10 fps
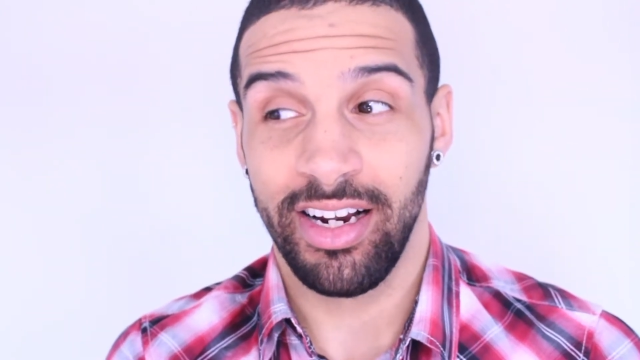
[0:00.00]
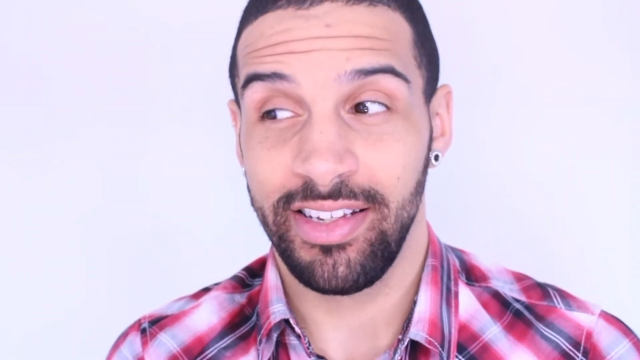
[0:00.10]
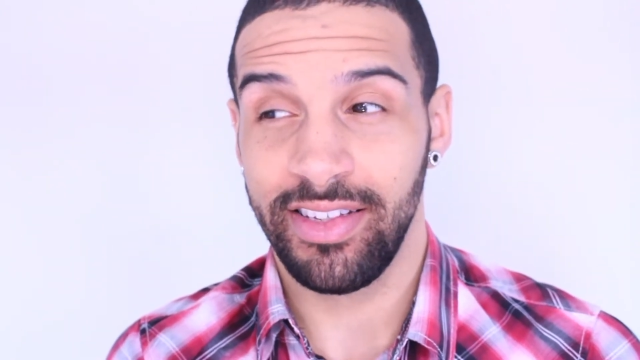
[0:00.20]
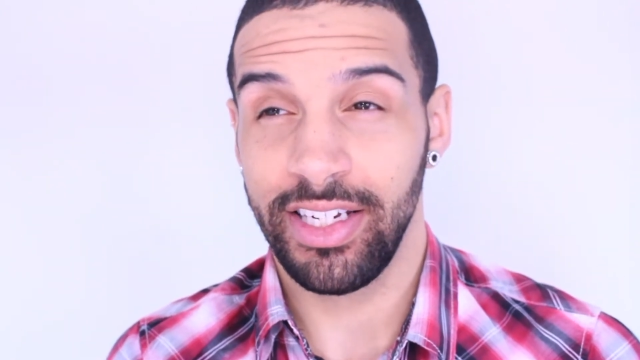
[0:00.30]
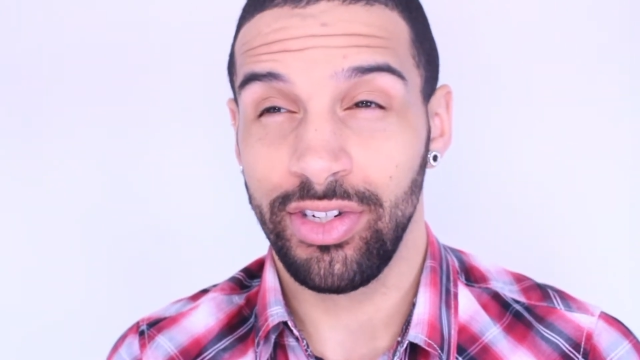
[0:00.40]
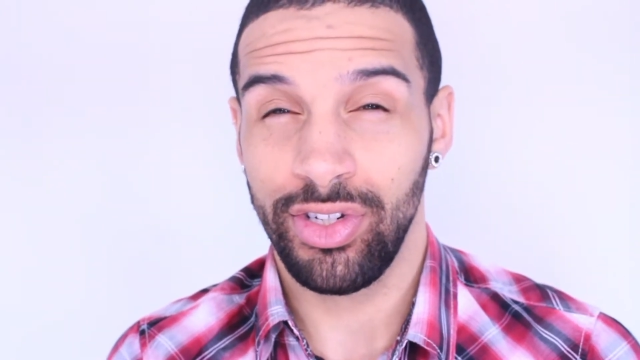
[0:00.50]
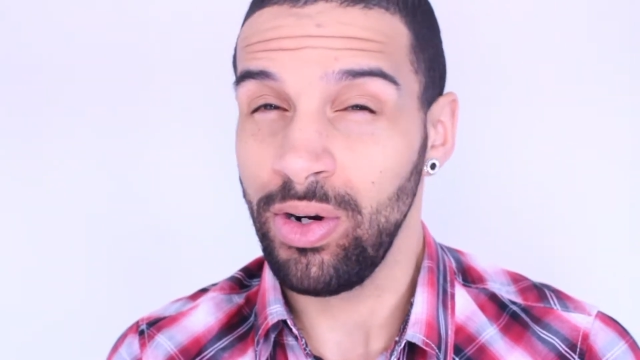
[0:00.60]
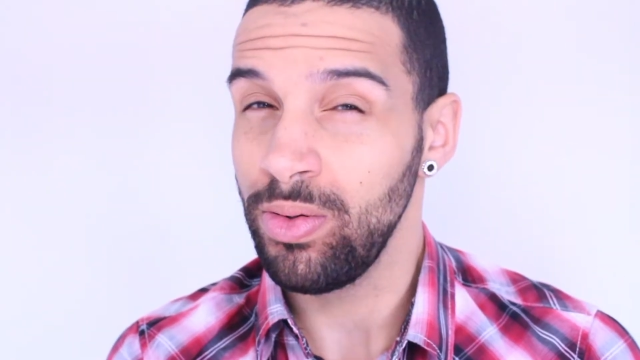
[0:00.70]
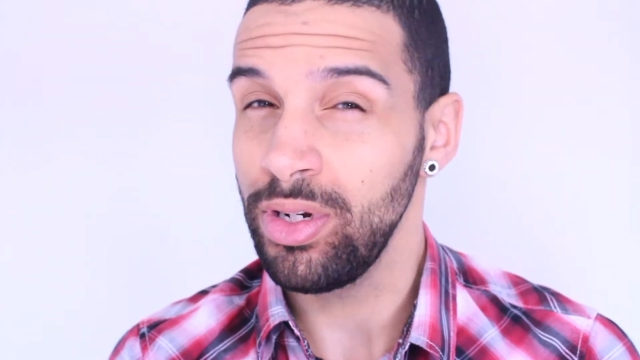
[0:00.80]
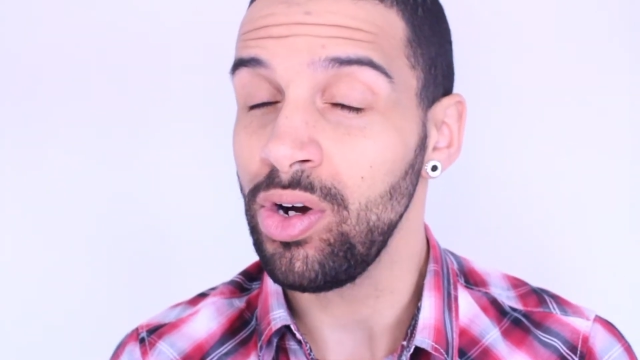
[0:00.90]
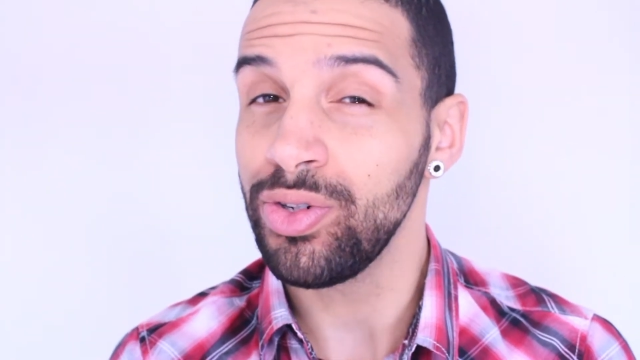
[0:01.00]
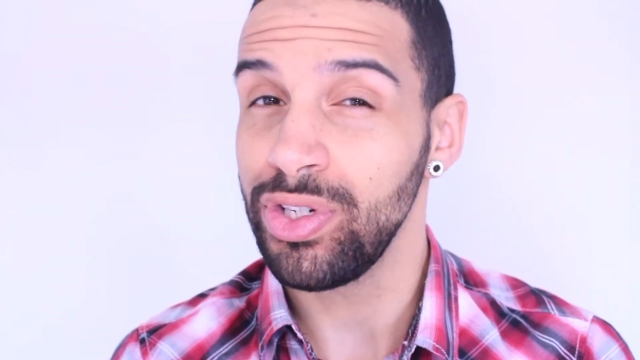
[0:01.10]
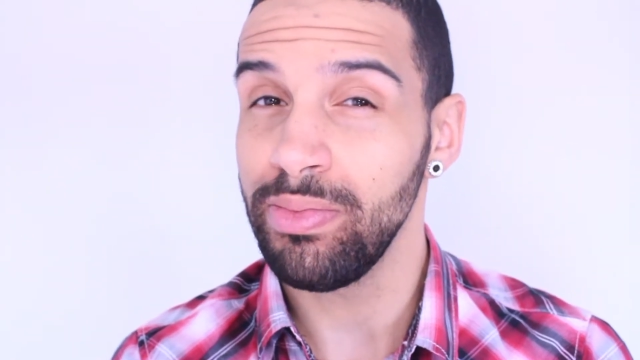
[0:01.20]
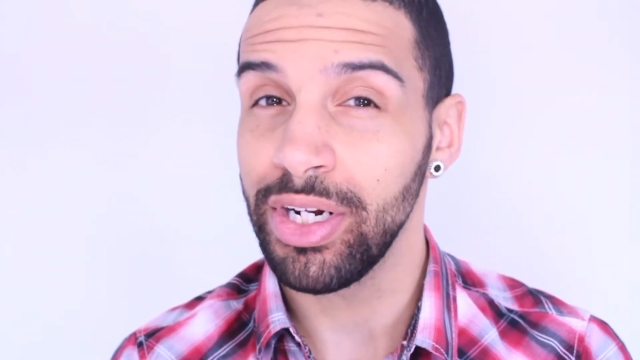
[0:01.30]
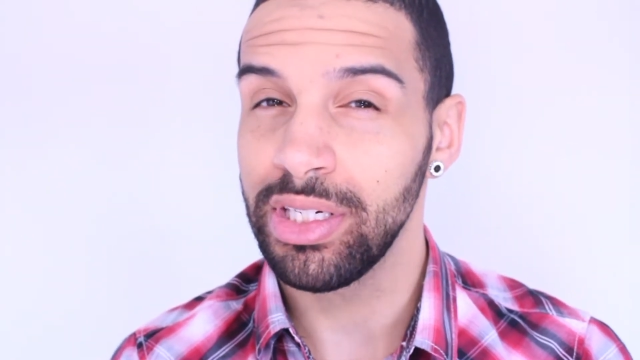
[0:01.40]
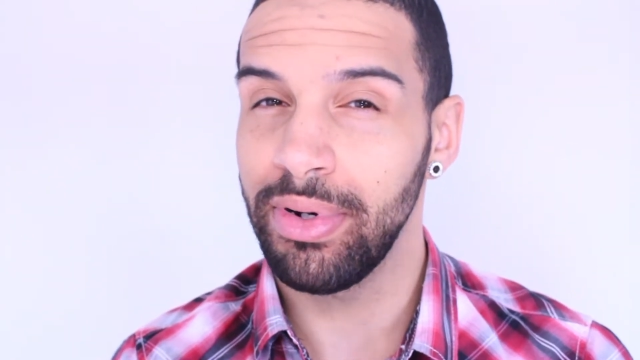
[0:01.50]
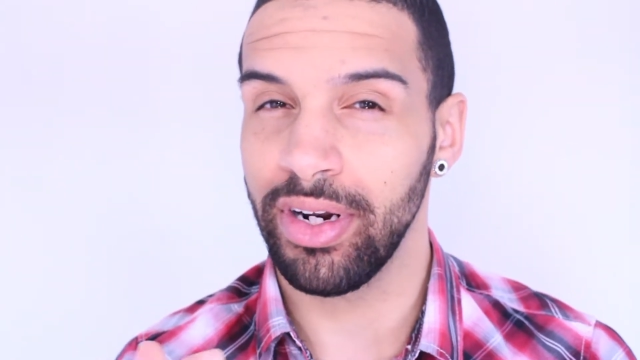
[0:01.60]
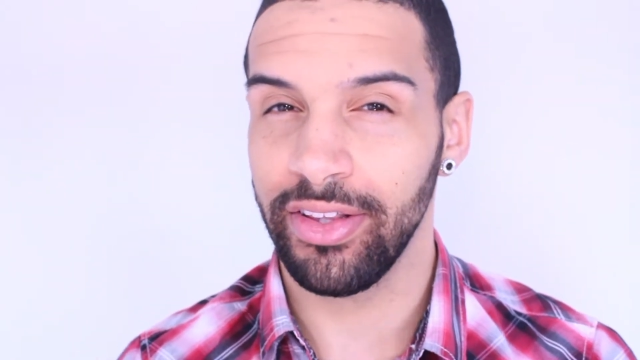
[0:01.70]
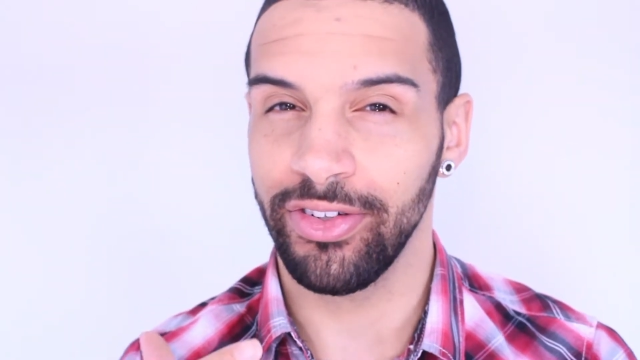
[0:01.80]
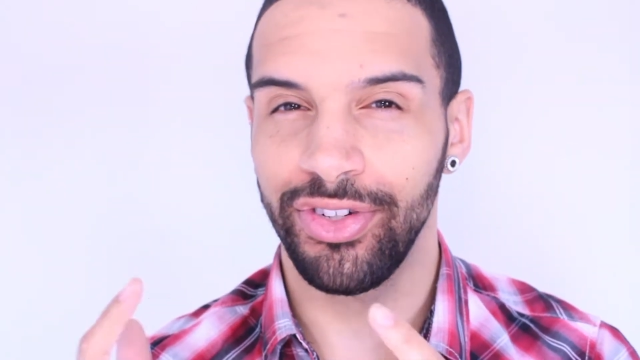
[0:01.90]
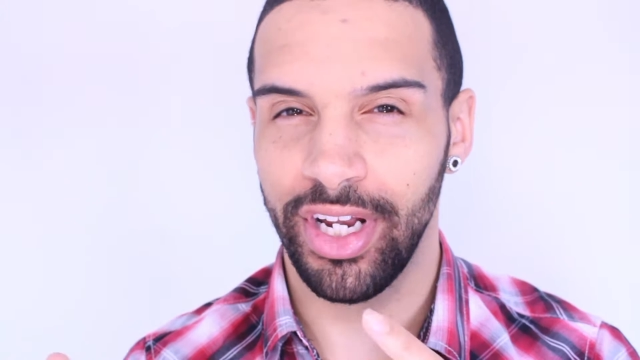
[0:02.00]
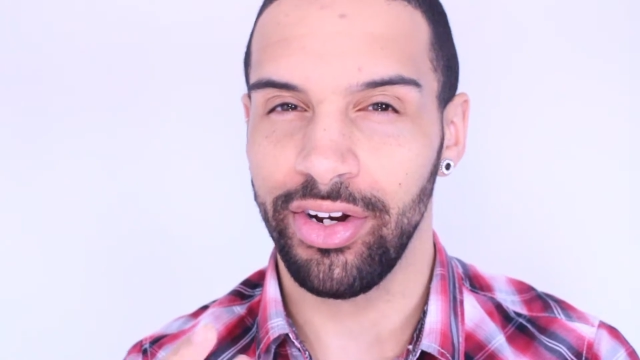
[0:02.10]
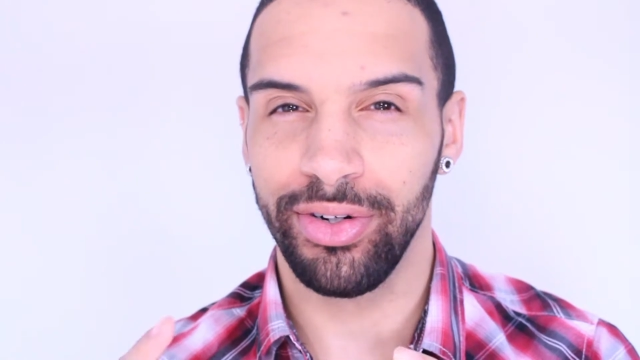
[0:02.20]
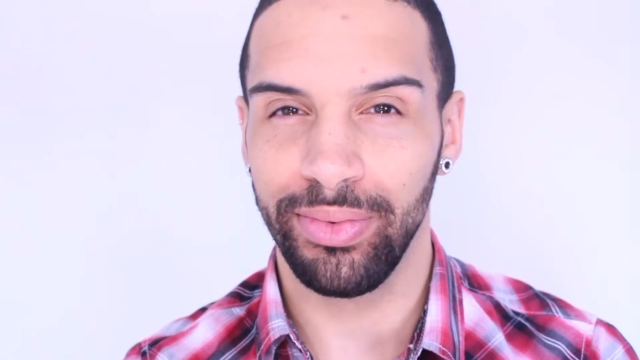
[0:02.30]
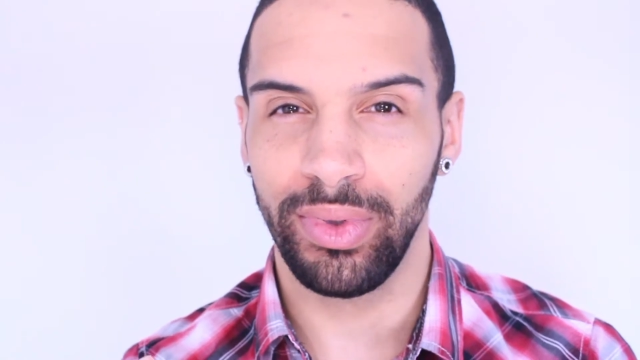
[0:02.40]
honestly don't know too much about other gender